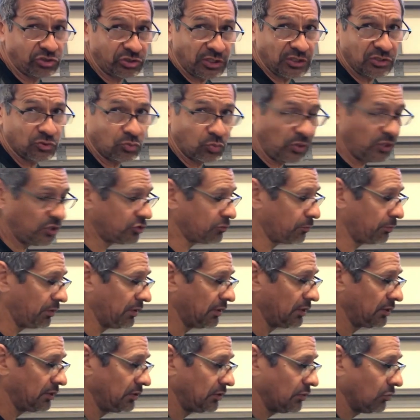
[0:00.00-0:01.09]
does which,
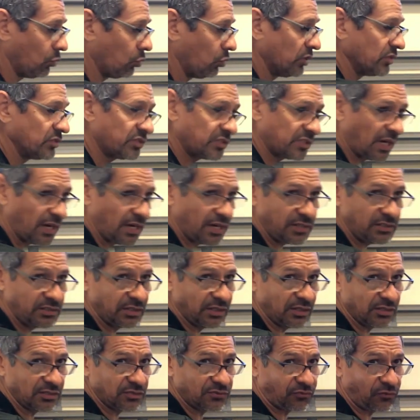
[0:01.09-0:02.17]
but one side
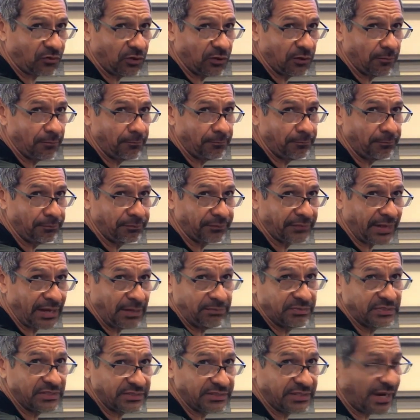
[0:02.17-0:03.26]
does from
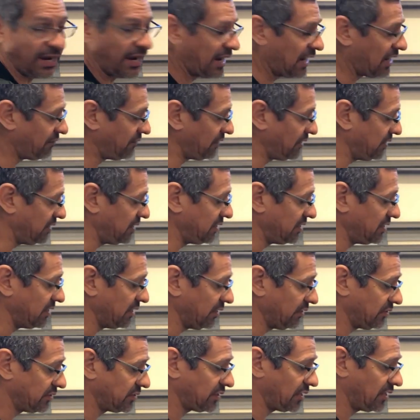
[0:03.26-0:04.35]
empty to half, and then the
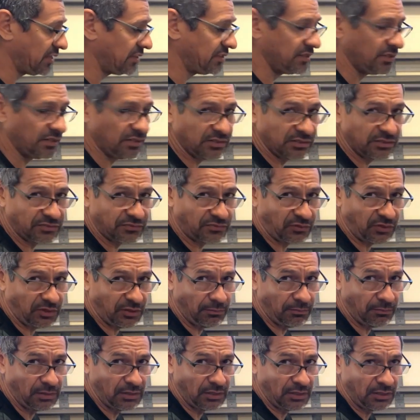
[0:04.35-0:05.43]
other side does
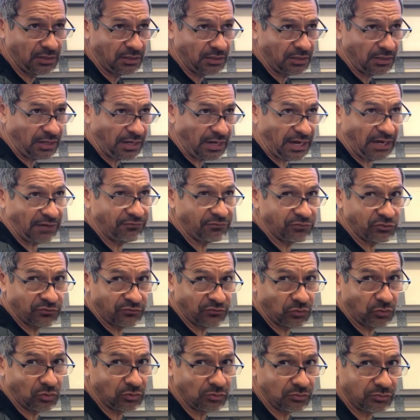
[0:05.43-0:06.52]
from half to
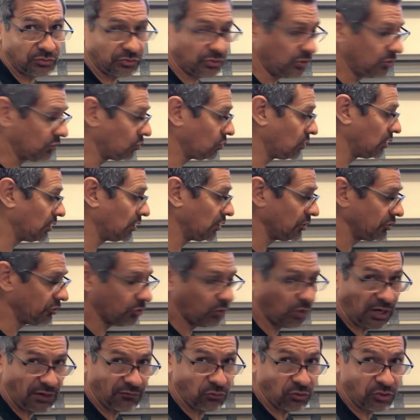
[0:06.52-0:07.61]
full. So
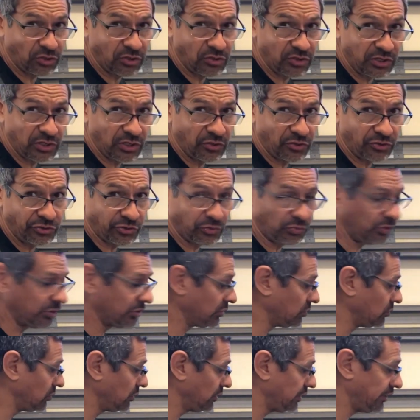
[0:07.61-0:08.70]
you'll have one or the other to,
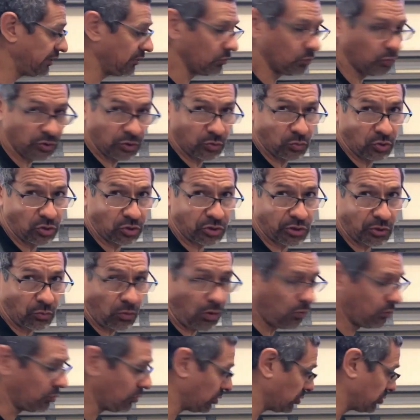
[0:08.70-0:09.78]
well, it will work, it
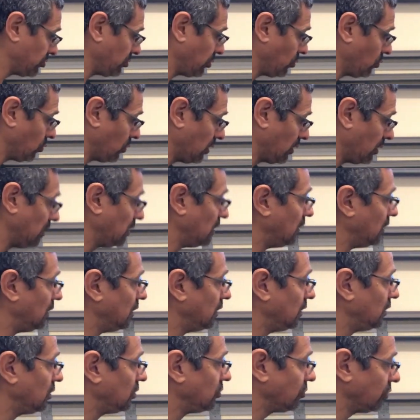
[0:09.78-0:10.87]
won't work.
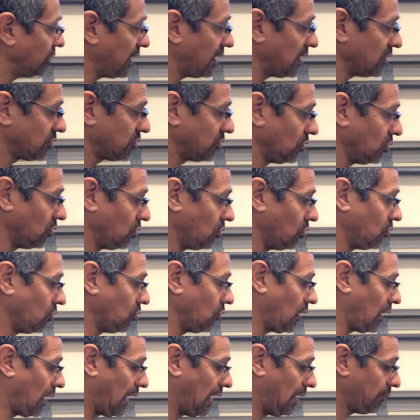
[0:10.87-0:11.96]
So yeah,
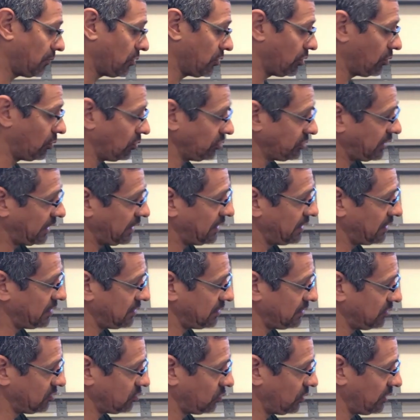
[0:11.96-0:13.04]
so I'm gonna rotate it
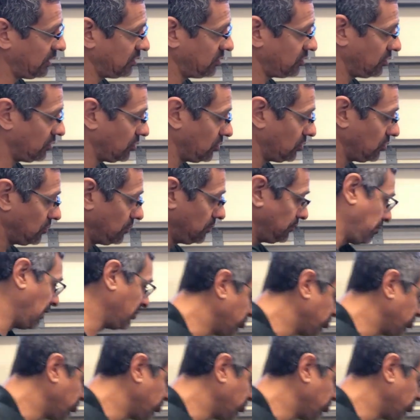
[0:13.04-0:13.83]
this way. So